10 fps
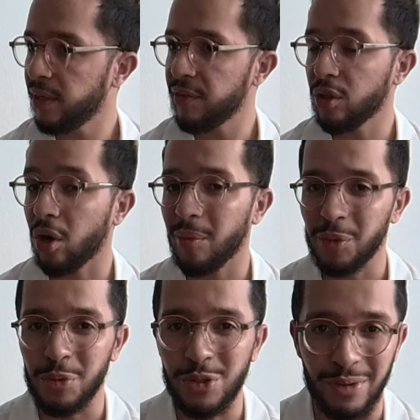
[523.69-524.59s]
Leave in the
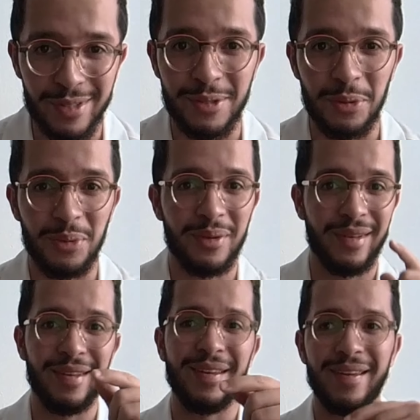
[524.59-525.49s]
comment which ones you
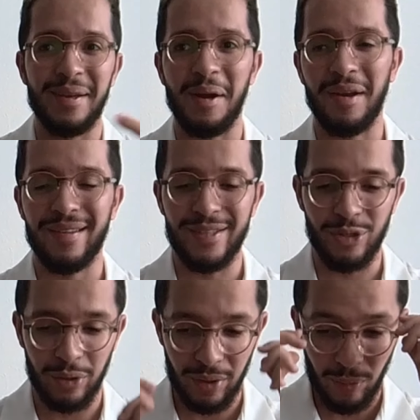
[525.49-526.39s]

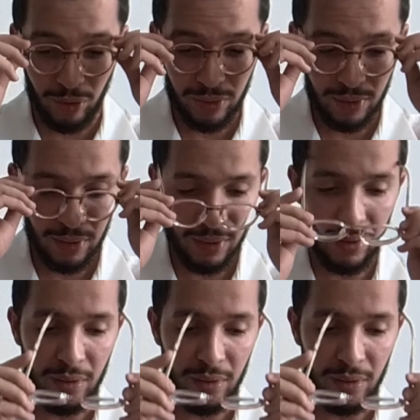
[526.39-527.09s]
enjoyed the most.